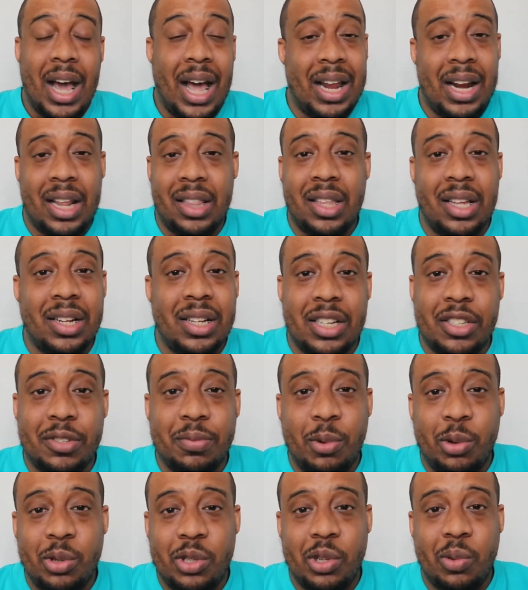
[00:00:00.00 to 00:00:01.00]
And I think that's
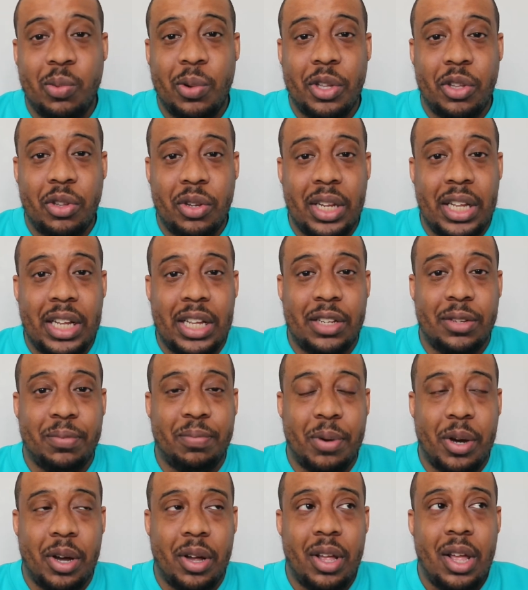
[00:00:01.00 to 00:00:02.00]
more so what you need.
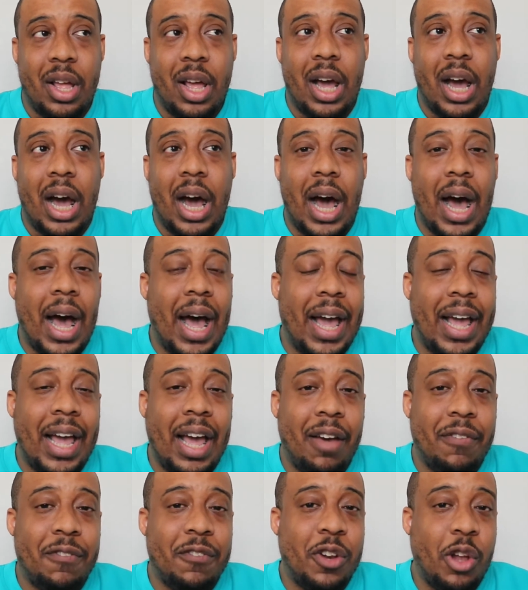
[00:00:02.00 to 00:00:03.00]
But I
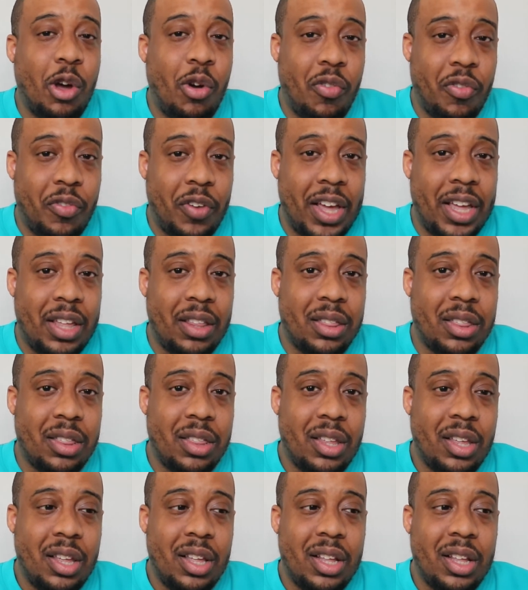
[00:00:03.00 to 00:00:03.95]
have no faith